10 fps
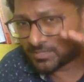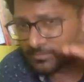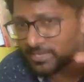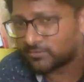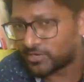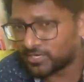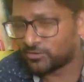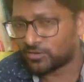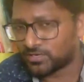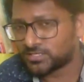Some
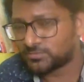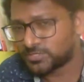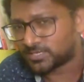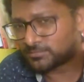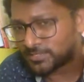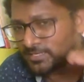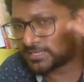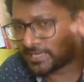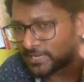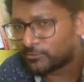aquatic organisms comes
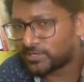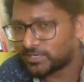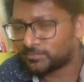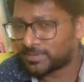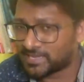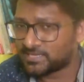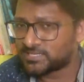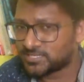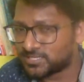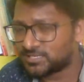and aquatic plants